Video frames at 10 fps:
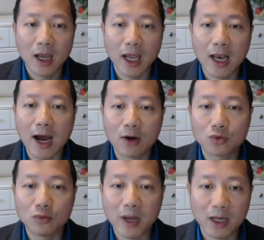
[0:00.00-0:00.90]
And how
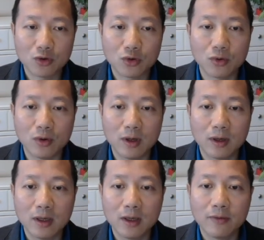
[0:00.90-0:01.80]
to make sure
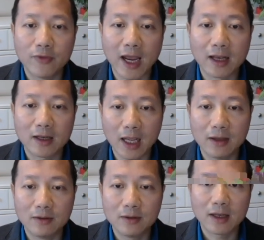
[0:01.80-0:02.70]
that
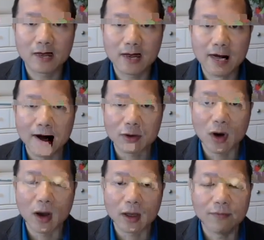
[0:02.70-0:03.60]
an
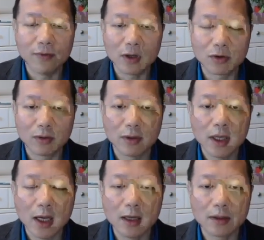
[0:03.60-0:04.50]
electronic version
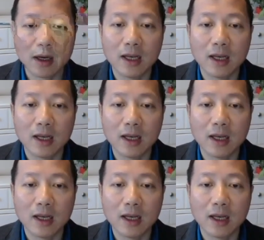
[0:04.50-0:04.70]
is